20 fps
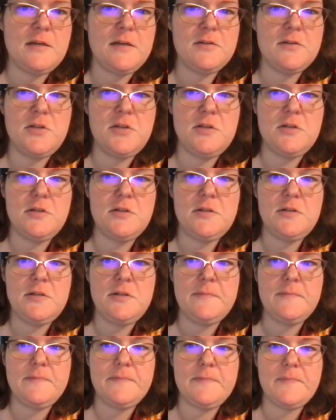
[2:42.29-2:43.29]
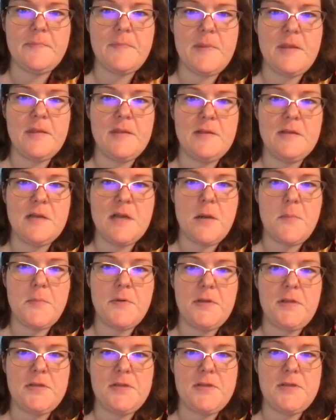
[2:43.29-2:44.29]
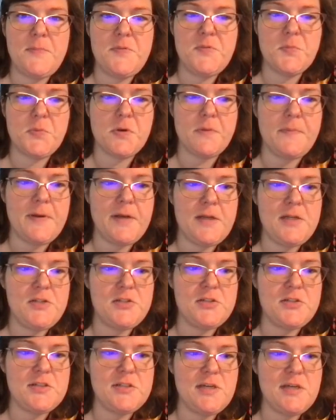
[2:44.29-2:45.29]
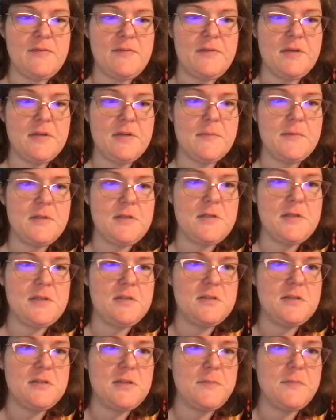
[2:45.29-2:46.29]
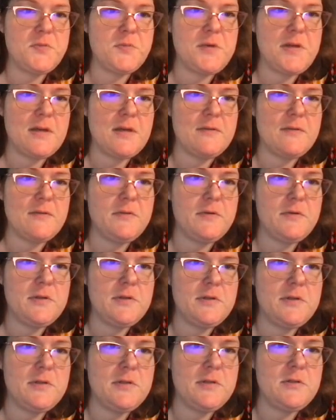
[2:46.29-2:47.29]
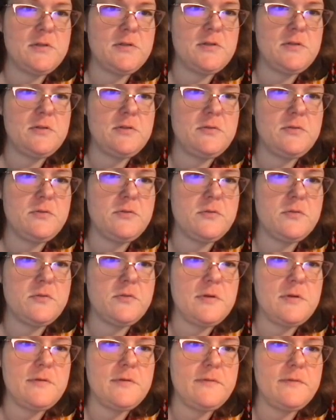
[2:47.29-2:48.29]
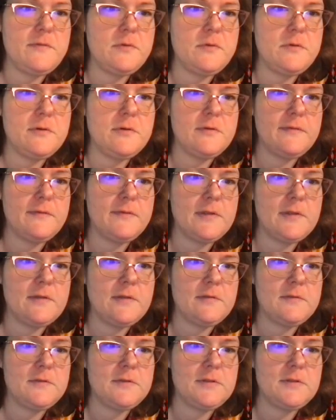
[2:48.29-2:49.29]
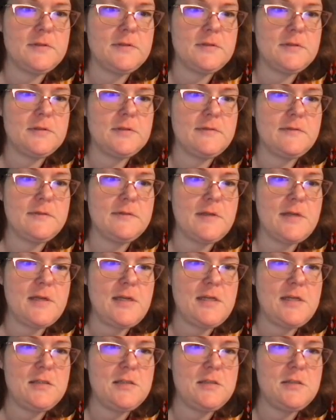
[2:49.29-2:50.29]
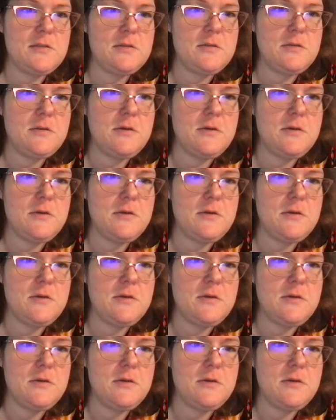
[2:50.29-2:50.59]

That's good. And then how many tips per page? 7. How many tips we have? 1, 2, 3, 4, 5, 6, 7, 8.